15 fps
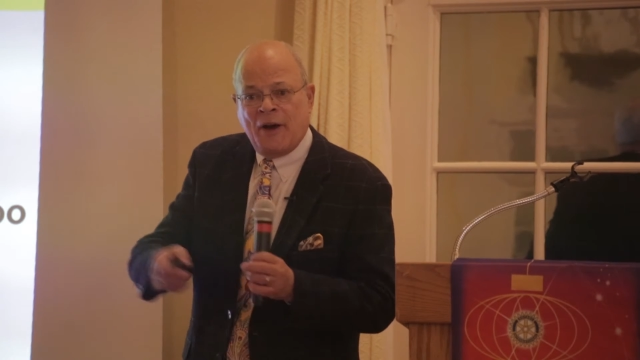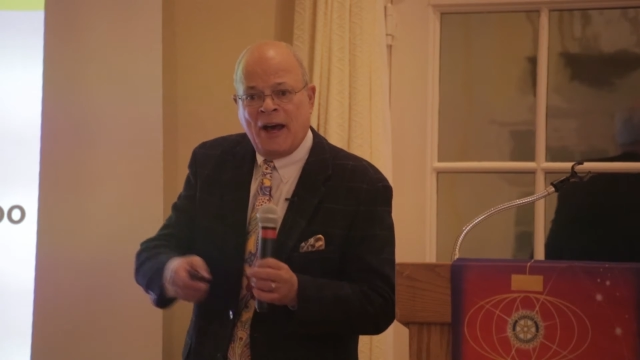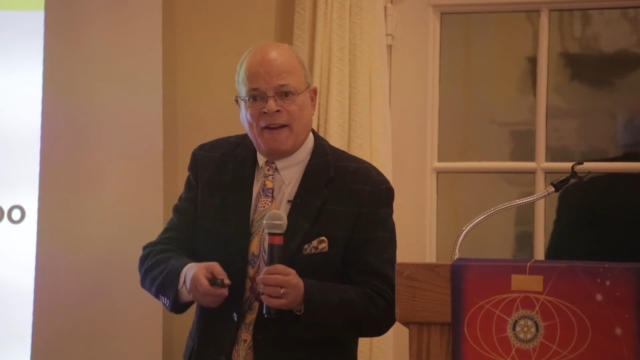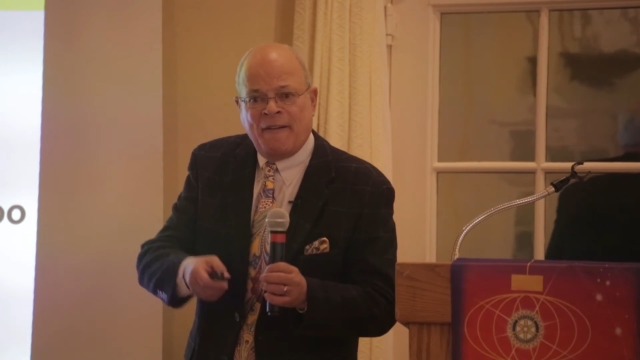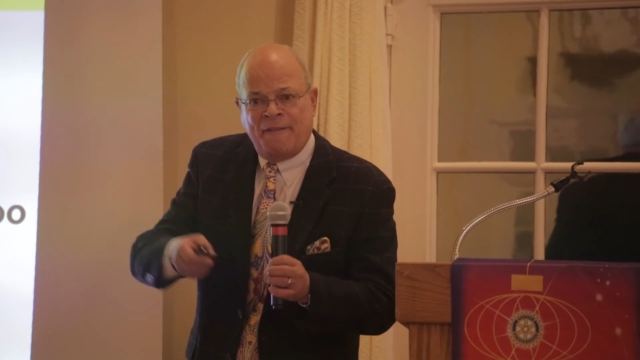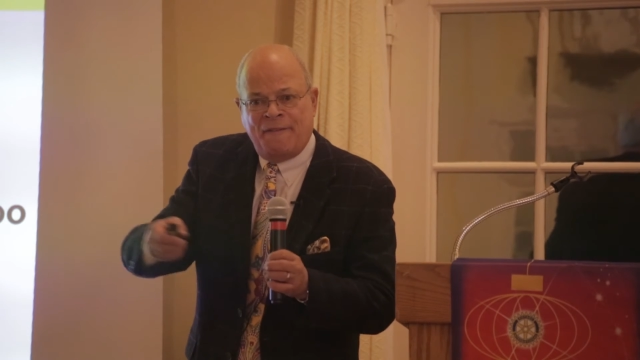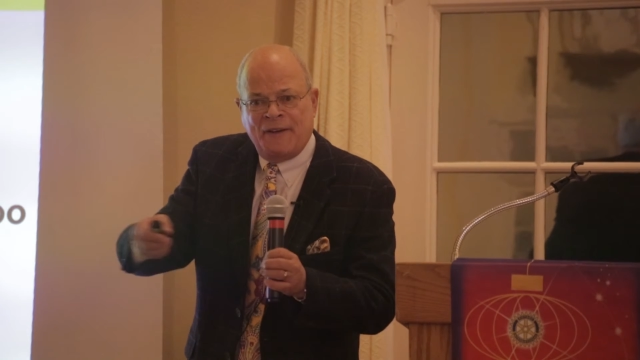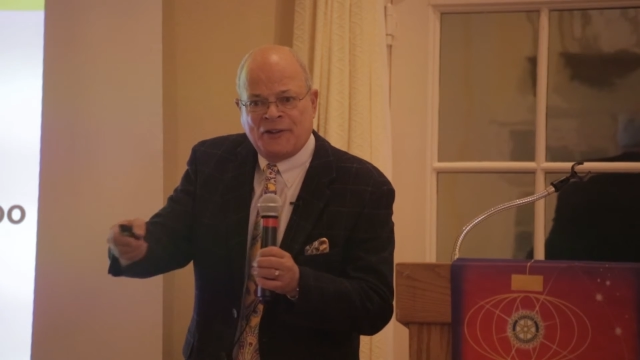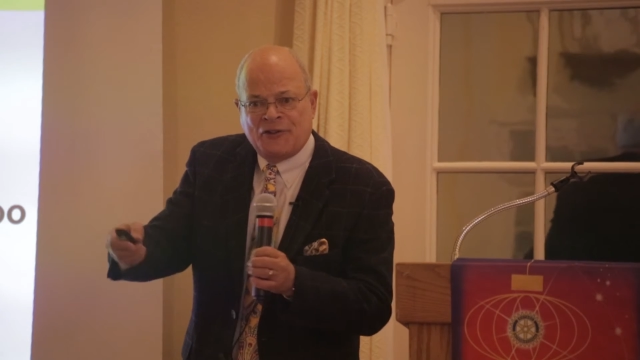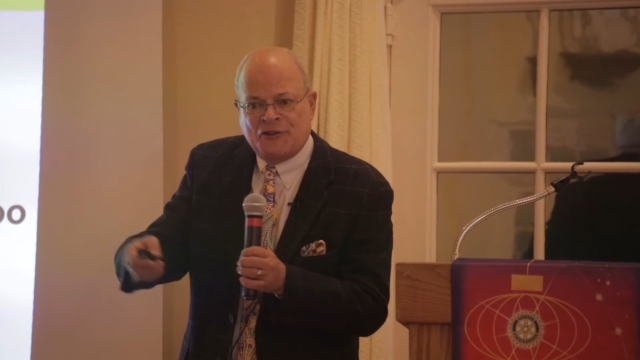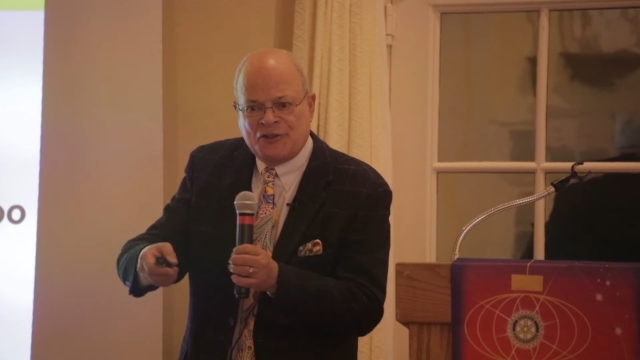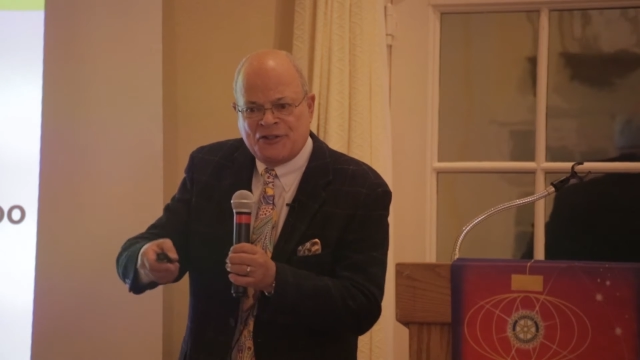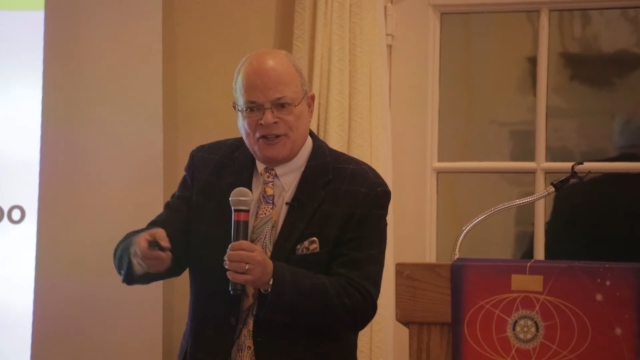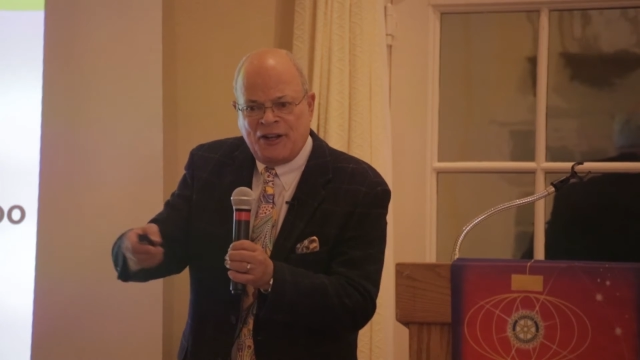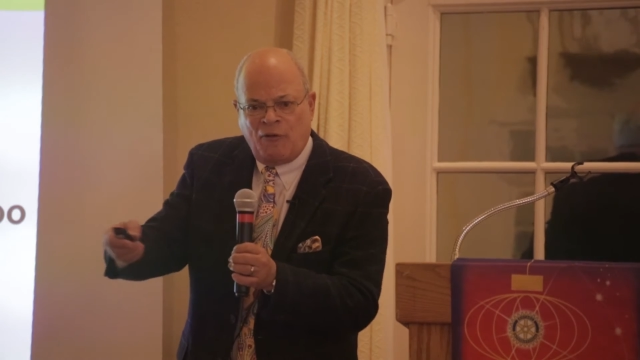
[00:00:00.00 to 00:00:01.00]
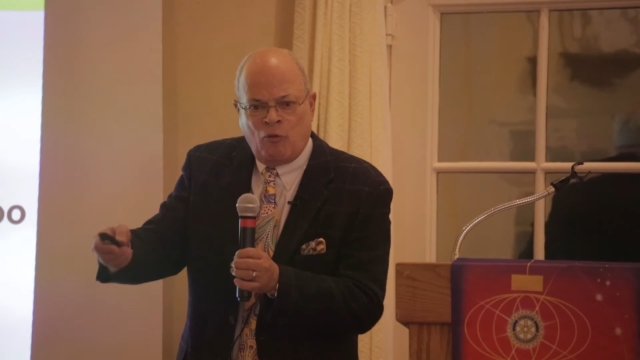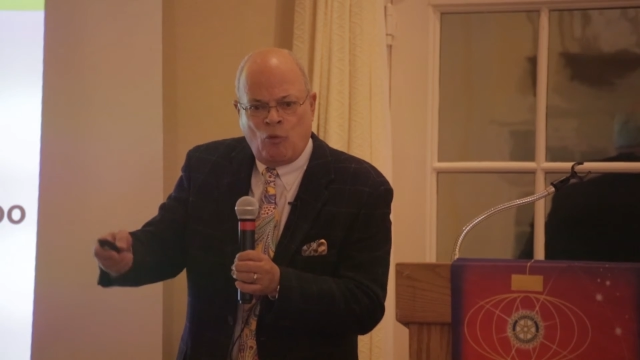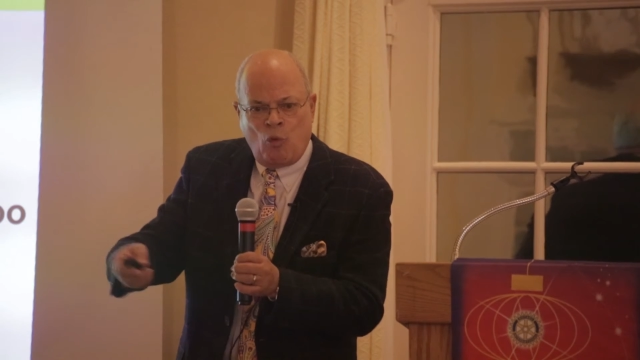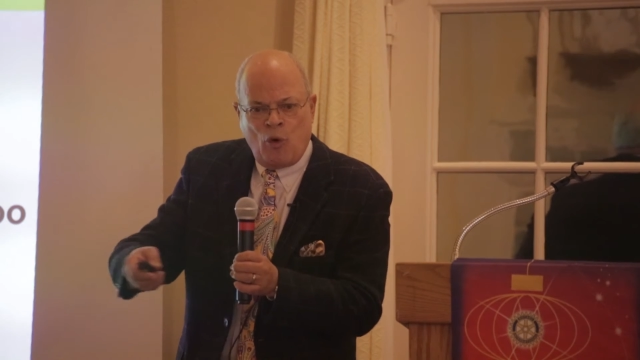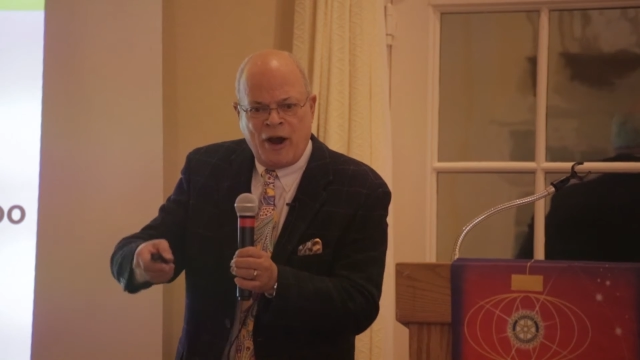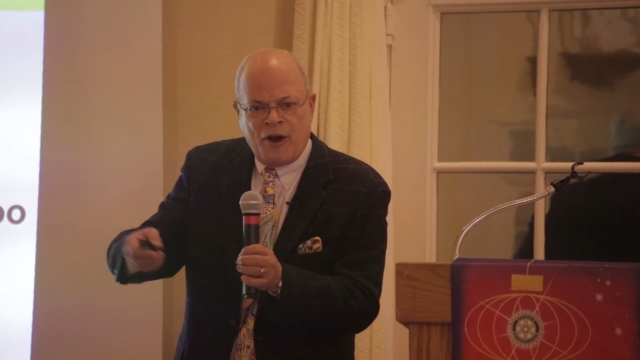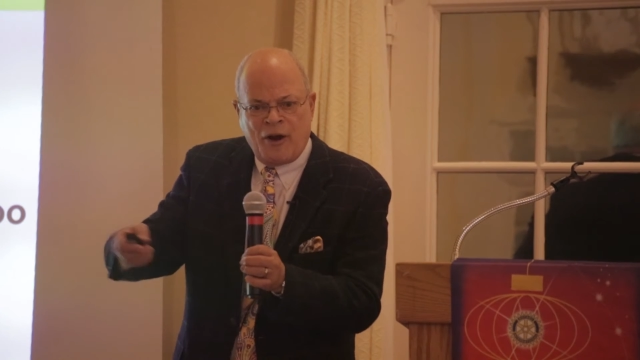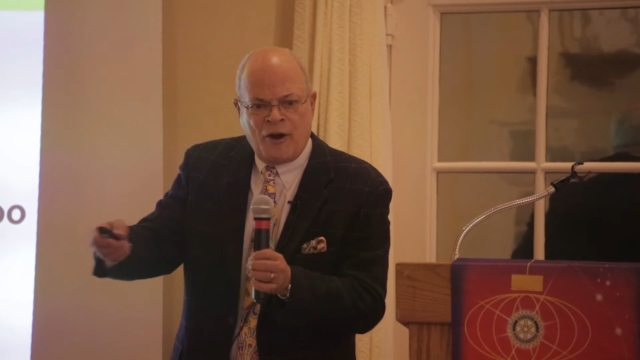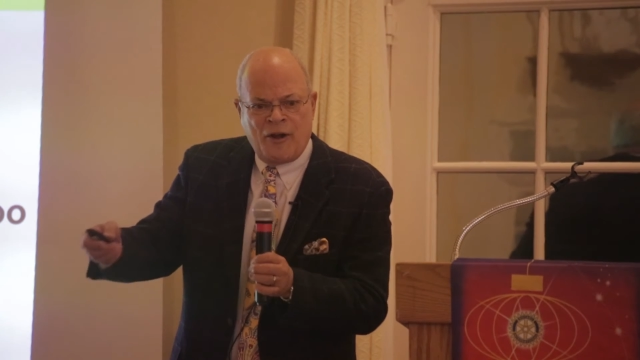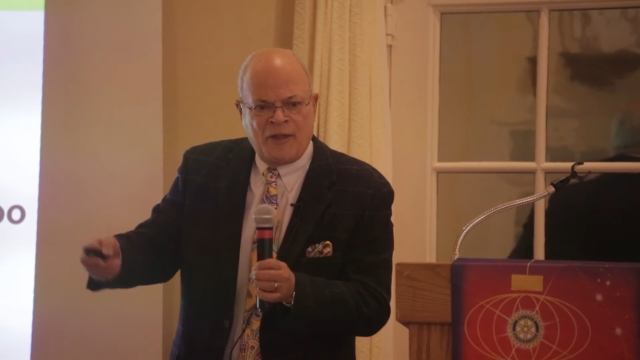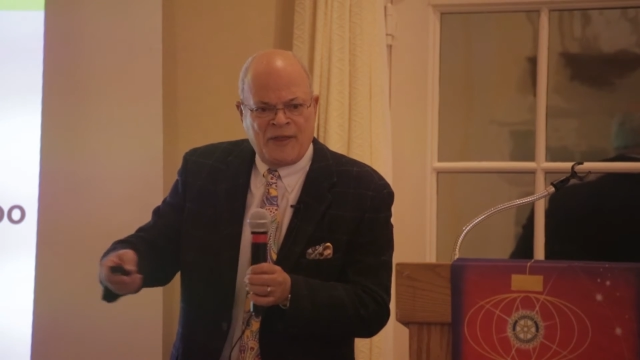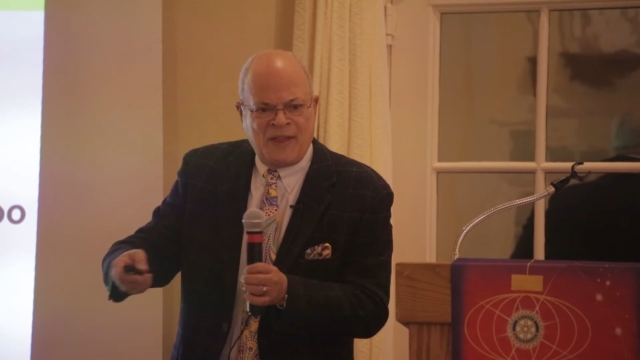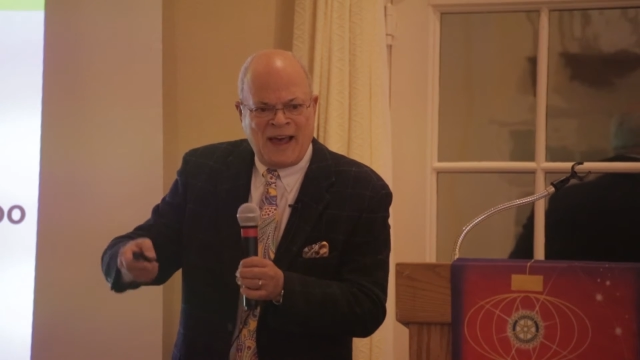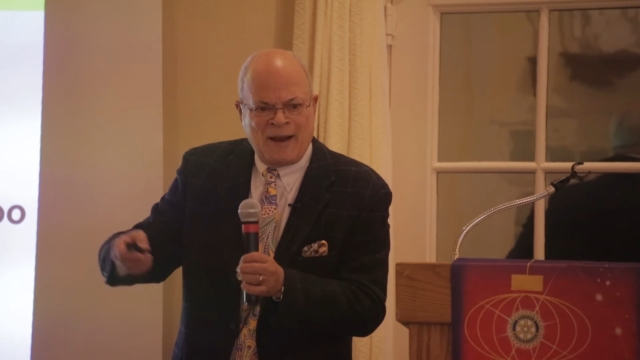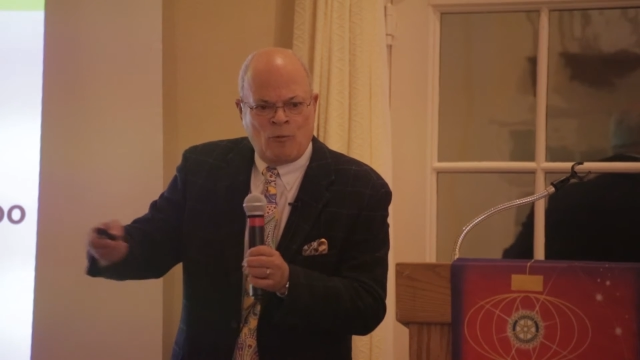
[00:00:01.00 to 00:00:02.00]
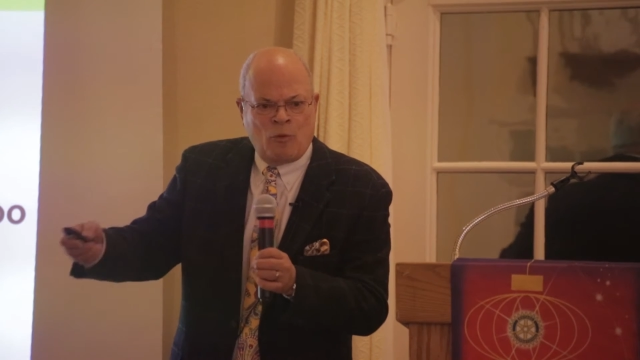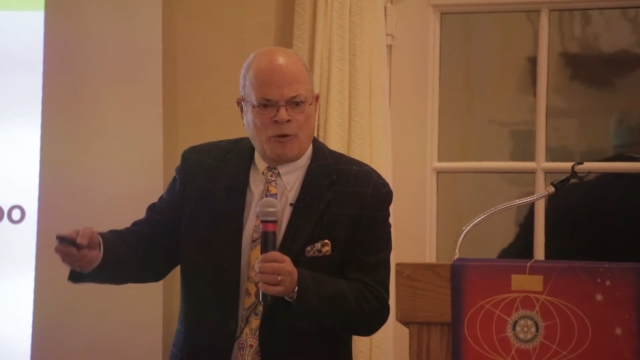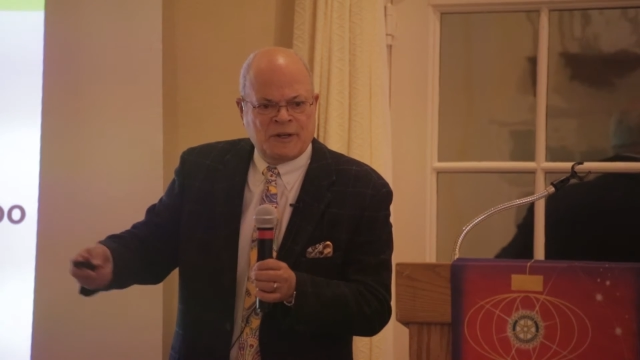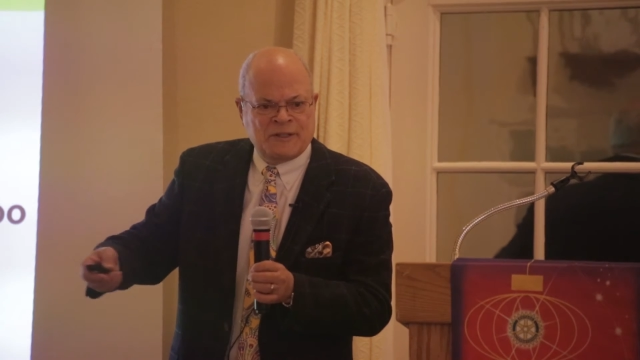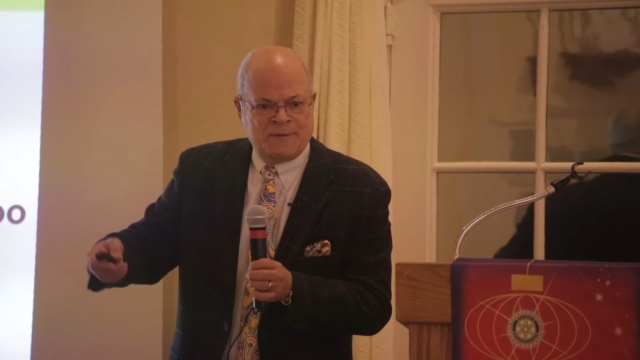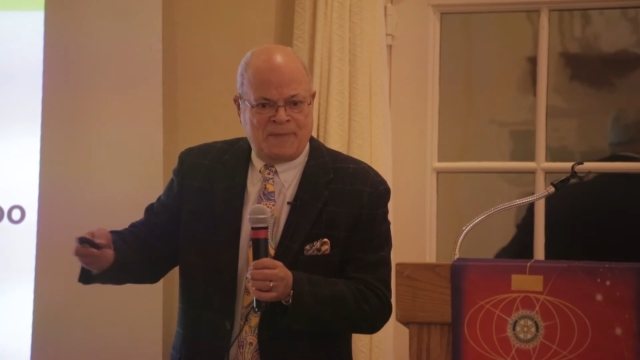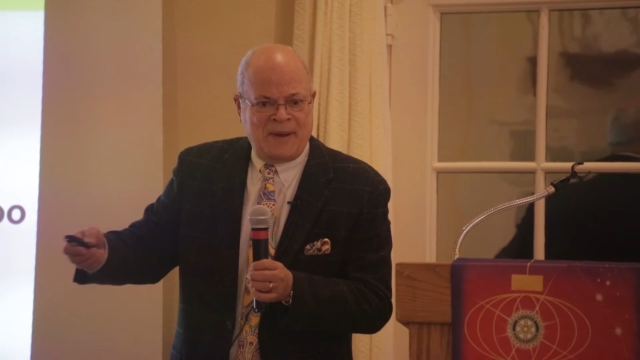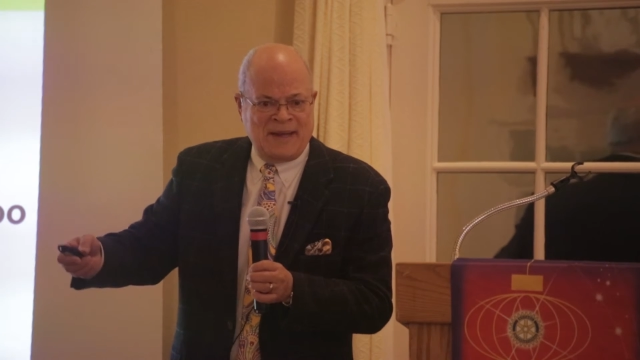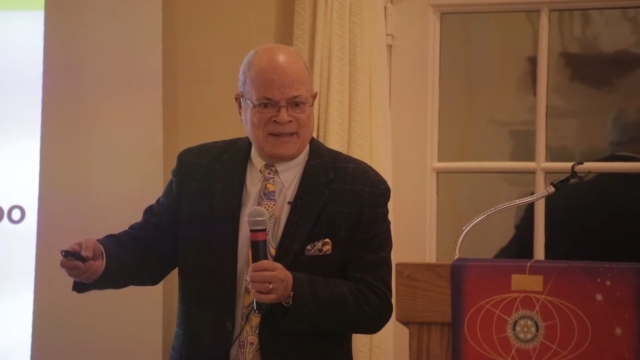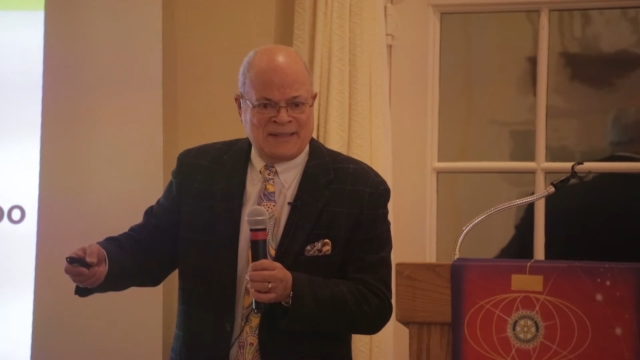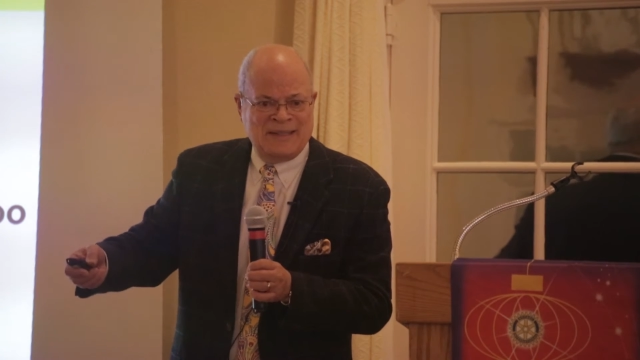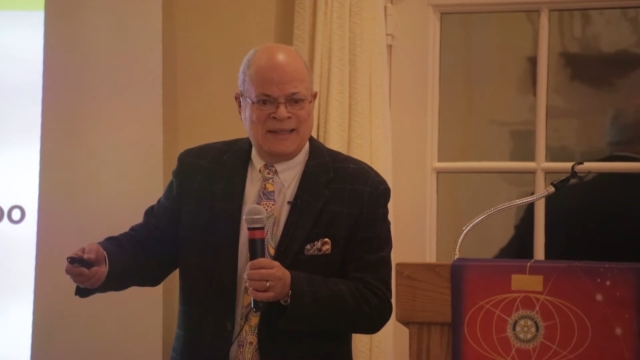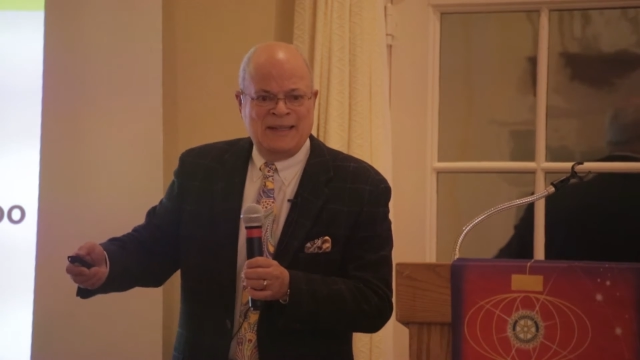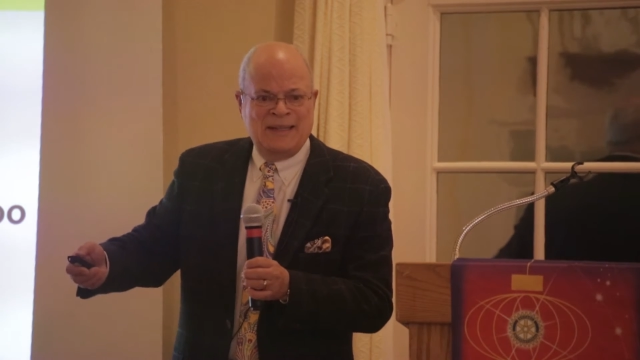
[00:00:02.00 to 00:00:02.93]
got to fit yourself where that works best